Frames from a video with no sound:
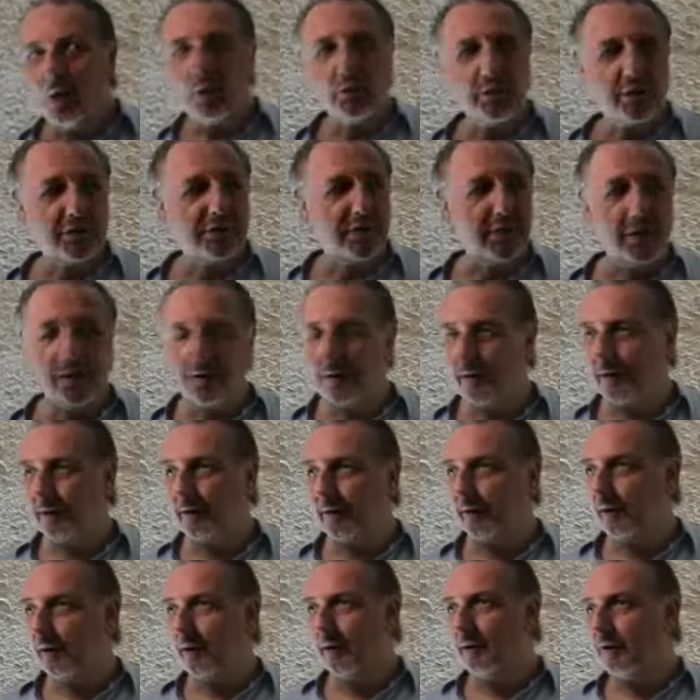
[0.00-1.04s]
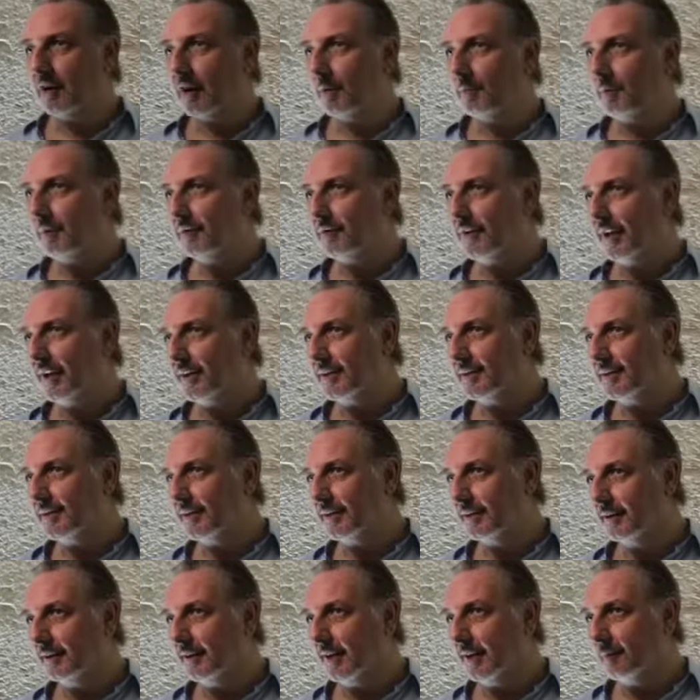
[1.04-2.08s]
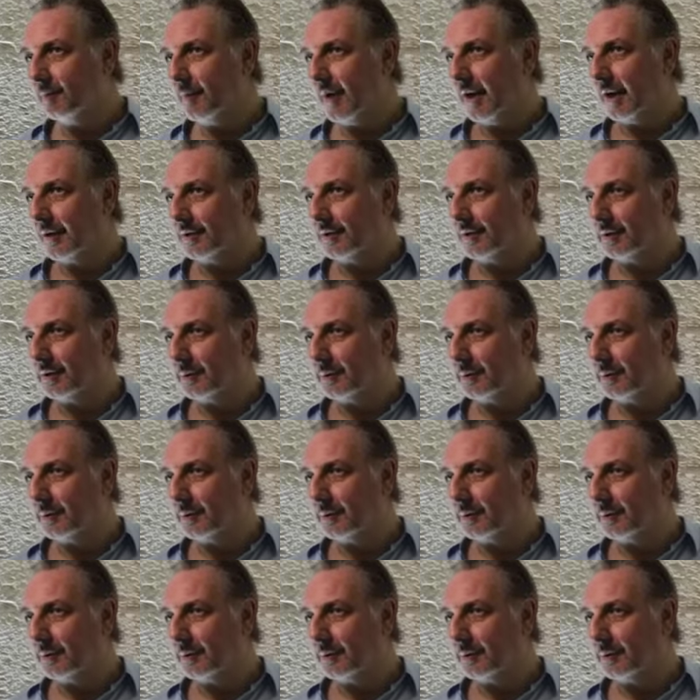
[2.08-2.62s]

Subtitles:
Oh, just another couple of days, and then back to.